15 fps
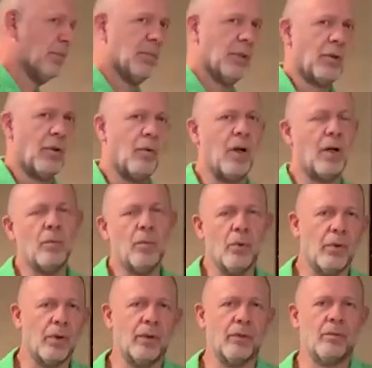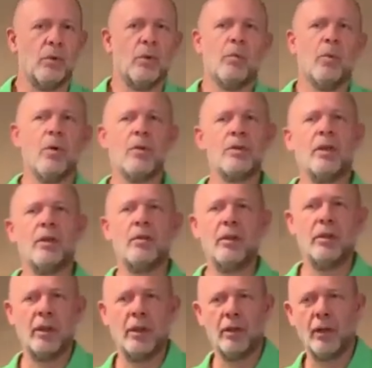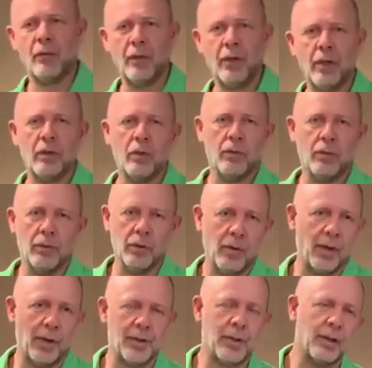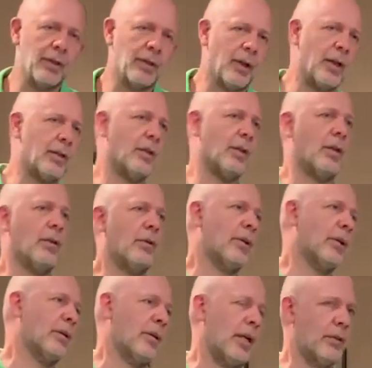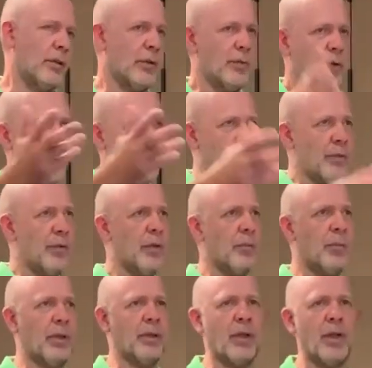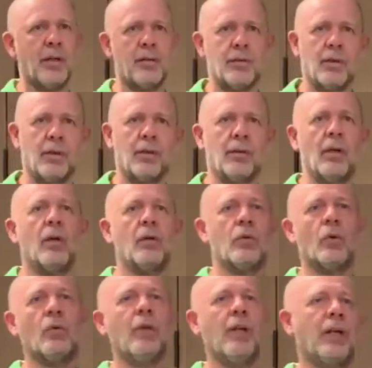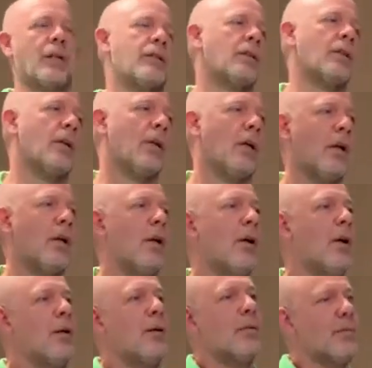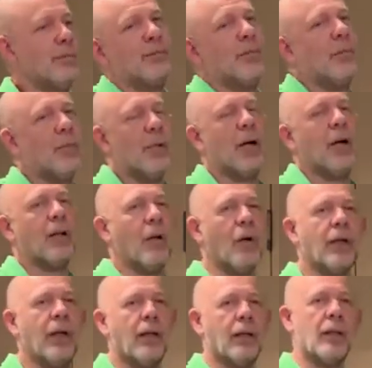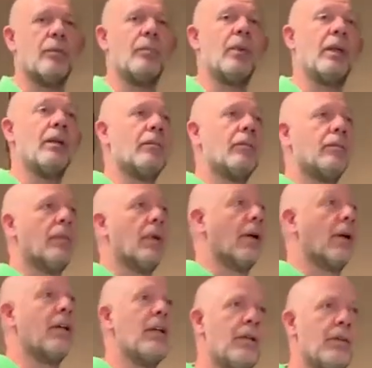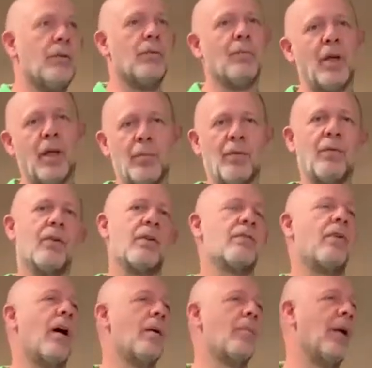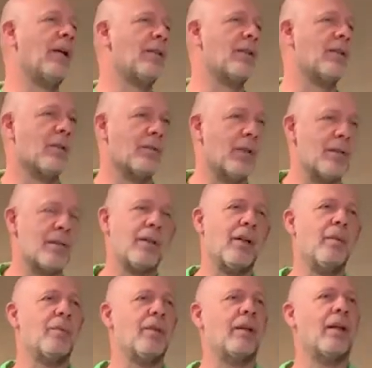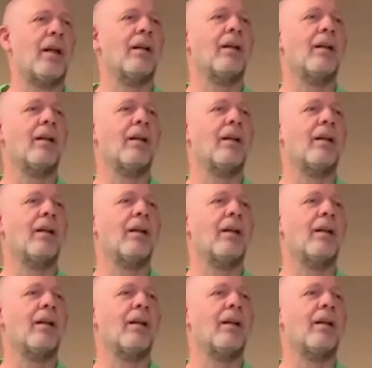you know, 1 book and 2 books, and in a week you are a screenwriter and you can write your feature film in the next 2 weeks. Well, okay, let me read maybe first 5 pages of the script, and